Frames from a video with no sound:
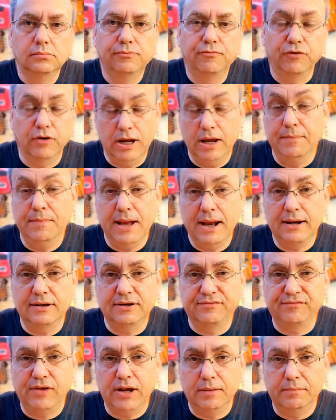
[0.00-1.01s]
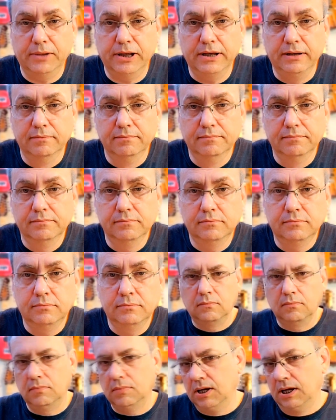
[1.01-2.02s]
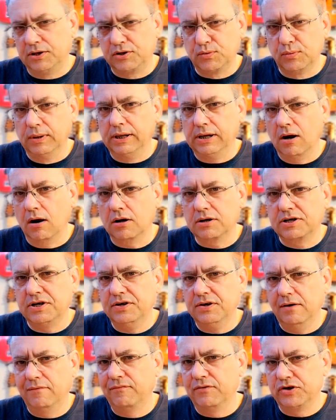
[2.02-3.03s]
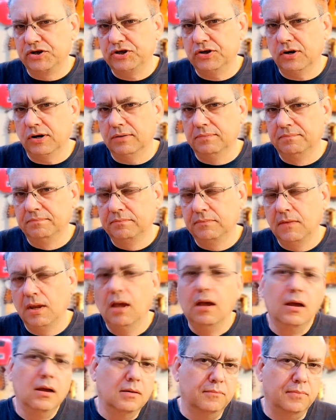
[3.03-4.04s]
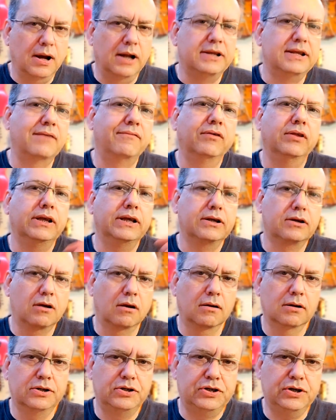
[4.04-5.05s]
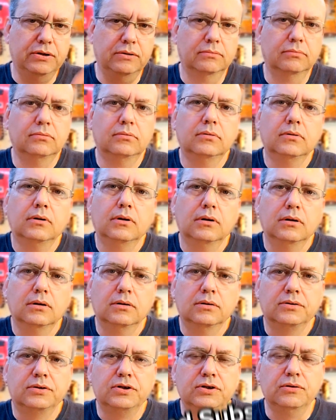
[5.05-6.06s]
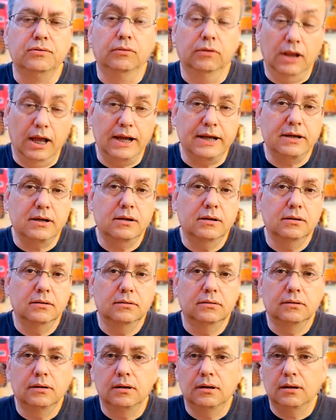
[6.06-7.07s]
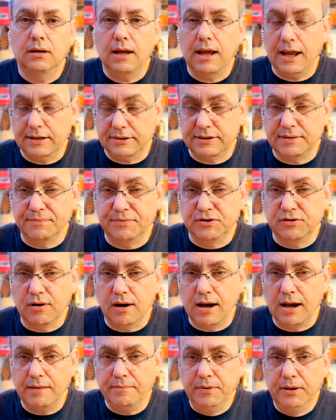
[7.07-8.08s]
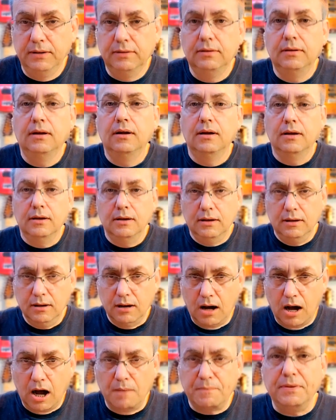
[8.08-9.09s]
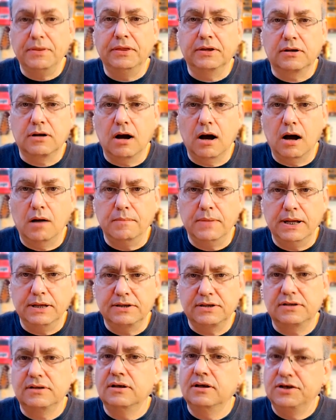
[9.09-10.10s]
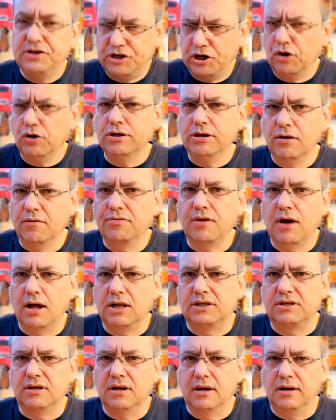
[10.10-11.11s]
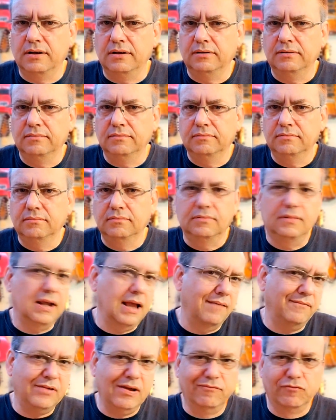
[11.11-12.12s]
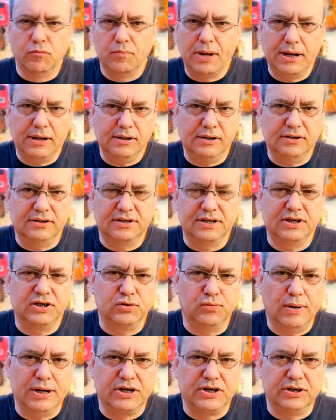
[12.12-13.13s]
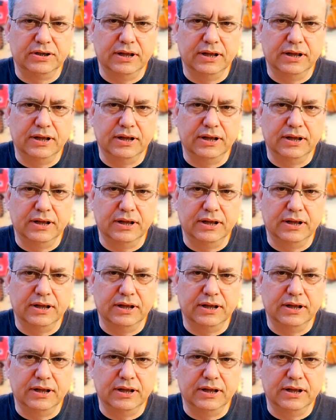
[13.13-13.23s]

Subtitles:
for him and his family. It's really hard to know for sure, but I definitely encourage you to like and subscribe. Hop in the comments, share your thoughts on it. Have you ever been in a situation